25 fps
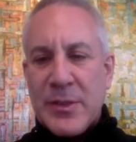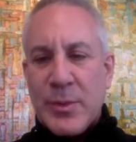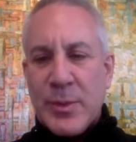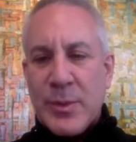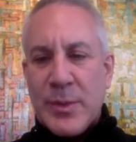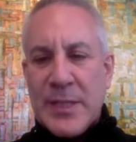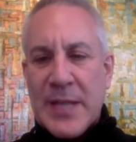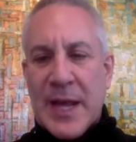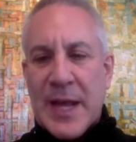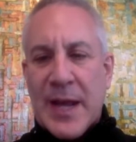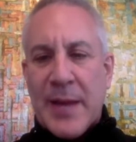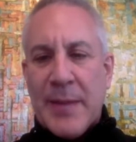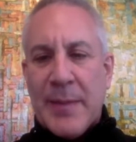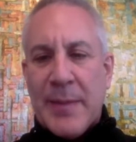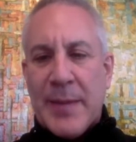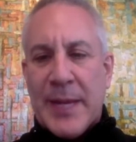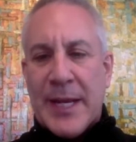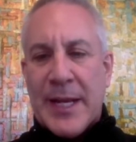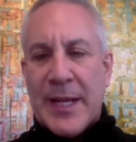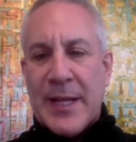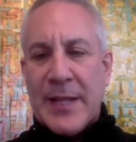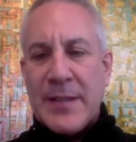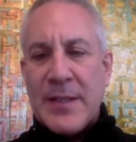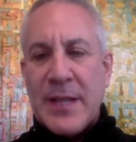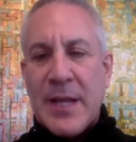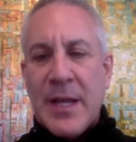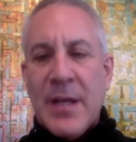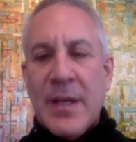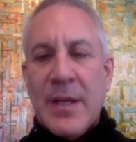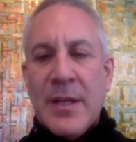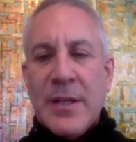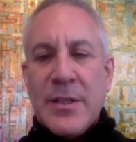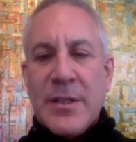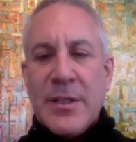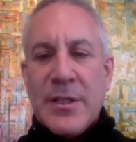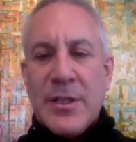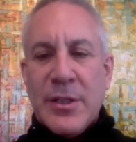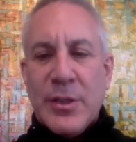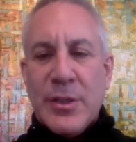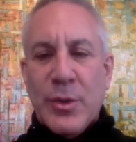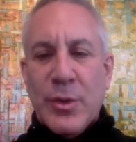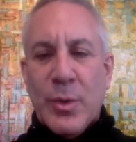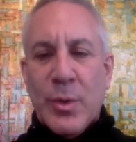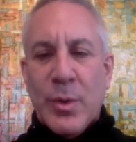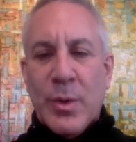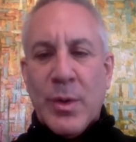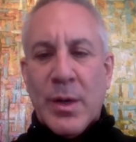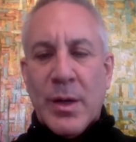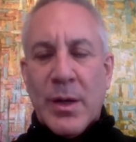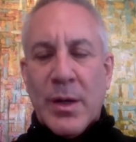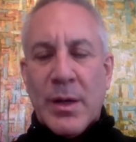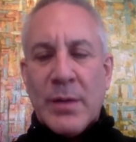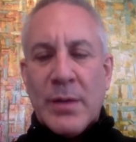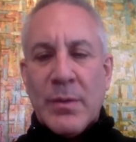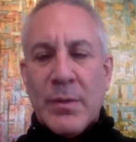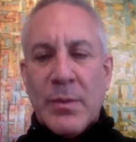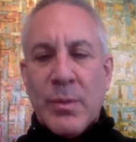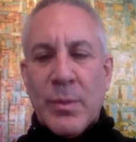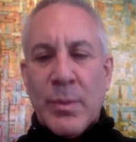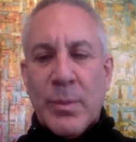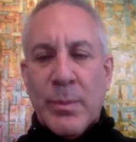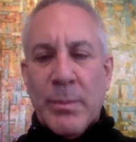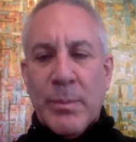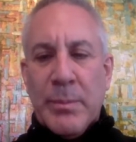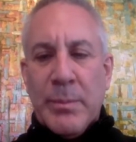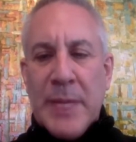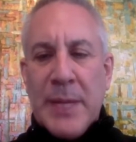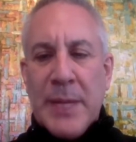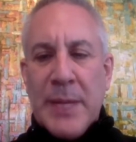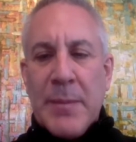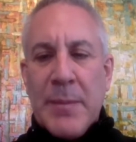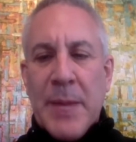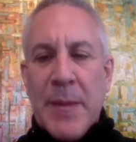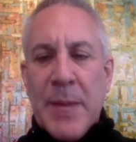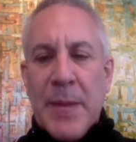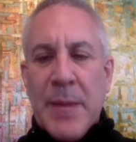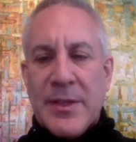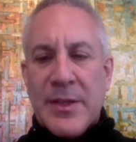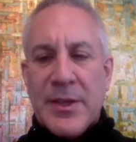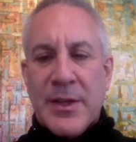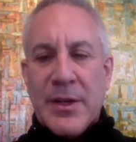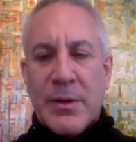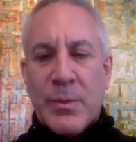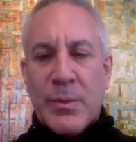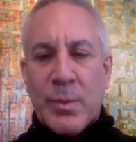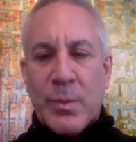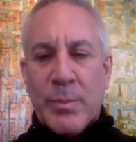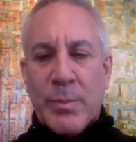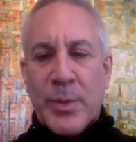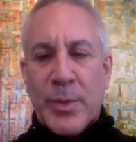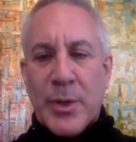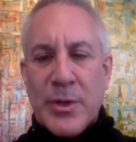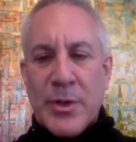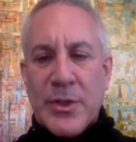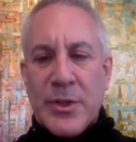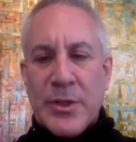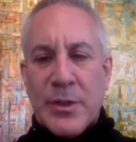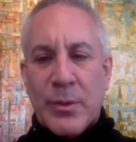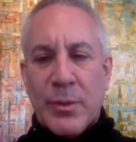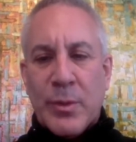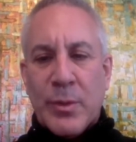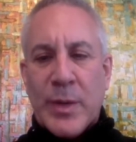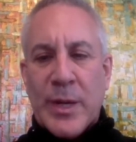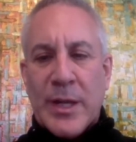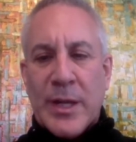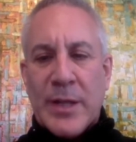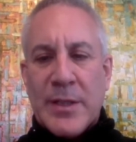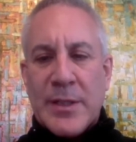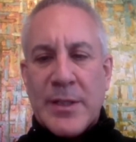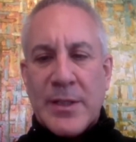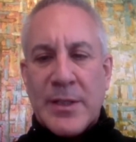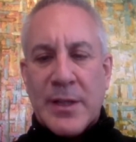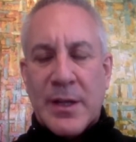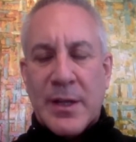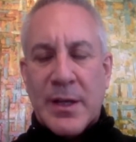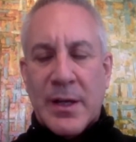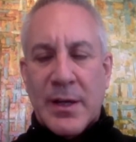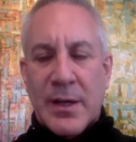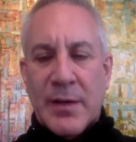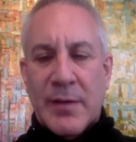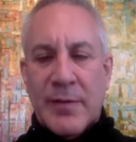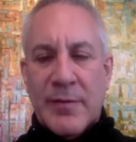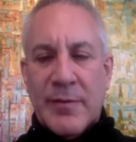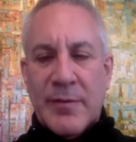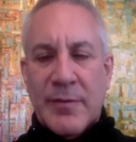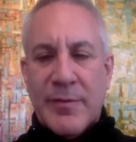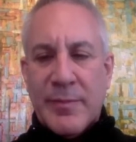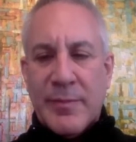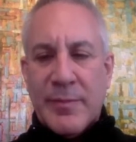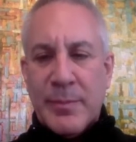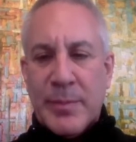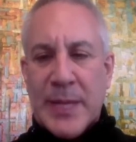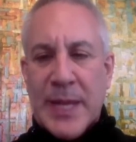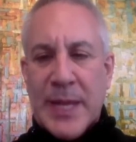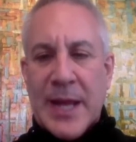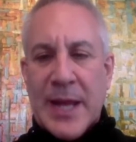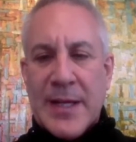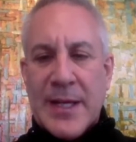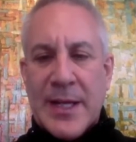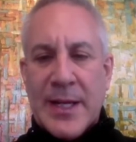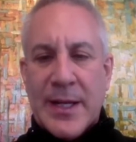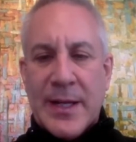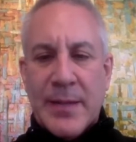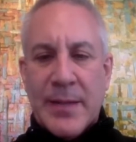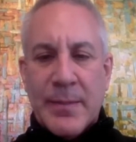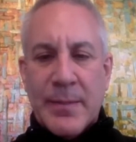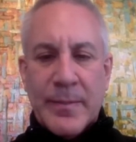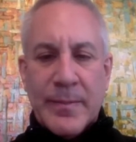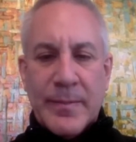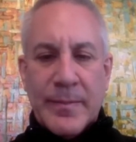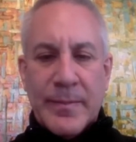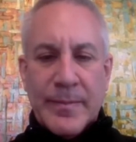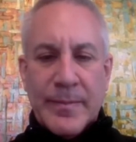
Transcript: patients with diabetes to minimize their personal risk of PAD.